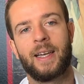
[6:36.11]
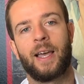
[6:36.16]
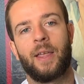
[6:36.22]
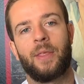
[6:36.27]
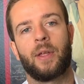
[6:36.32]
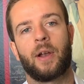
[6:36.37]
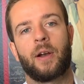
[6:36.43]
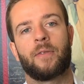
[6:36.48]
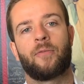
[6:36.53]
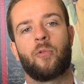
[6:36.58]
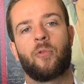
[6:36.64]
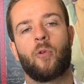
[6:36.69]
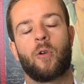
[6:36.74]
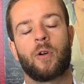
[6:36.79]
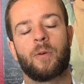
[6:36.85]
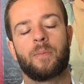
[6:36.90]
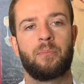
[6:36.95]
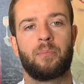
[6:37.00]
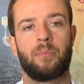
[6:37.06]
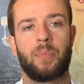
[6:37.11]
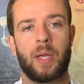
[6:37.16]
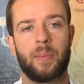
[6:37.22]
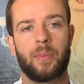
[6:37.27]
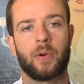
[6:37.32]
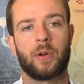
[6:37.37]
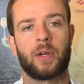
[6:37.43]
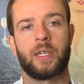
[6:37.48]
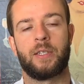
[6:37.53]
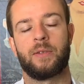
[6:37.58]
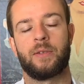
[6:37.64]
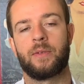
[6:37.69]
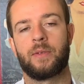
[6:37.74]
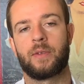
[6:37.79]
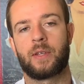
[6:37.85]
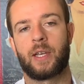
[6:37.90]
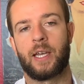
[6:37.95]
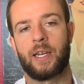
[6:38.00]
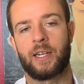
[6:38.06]
and therefore people
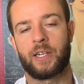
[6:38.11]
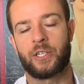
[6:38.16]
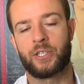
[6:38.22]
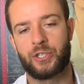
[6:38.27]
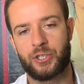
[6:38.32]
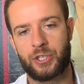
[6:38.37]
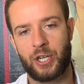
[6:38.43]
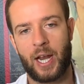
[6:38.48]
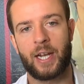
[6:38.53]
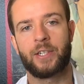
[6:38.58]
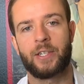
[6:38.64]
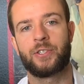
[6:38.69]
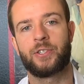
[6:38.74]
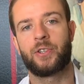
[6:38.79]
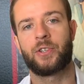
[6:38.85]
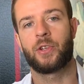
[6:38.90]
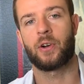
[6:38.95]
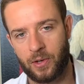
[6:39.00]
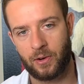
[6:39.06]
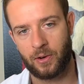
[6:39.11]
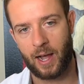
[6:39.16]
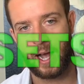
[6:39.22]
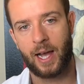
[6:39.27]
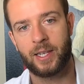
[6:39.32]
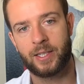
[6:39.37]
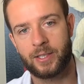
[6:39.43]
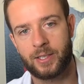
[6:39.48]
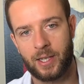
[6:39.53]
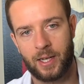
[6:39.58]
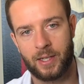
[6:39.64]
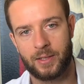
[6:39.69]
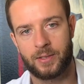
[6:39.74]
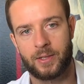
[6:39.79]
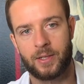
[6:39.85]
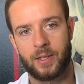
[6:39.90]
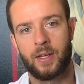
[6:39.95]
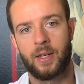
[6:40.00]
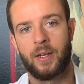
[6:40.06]
can exchange their
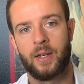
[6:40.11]
assets,